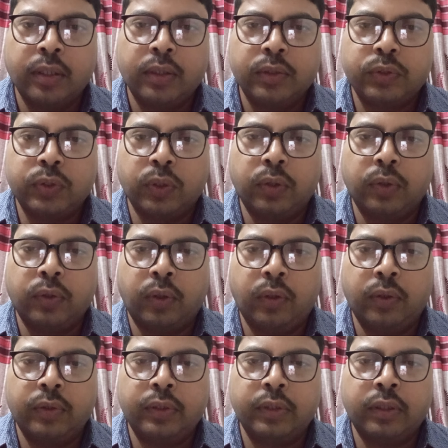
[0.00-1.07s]
So
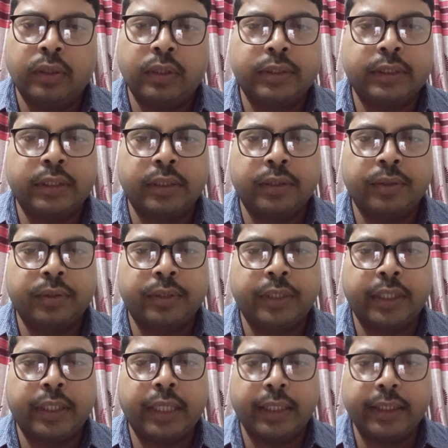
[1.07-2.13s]
a
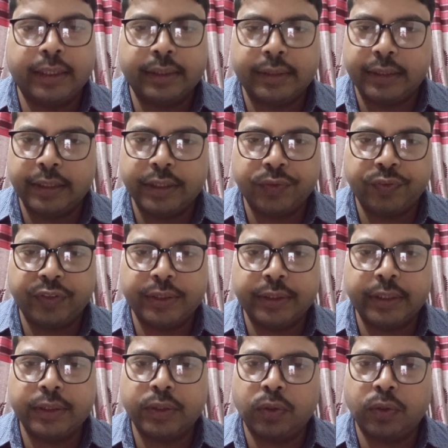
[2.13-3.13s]
die has six faces.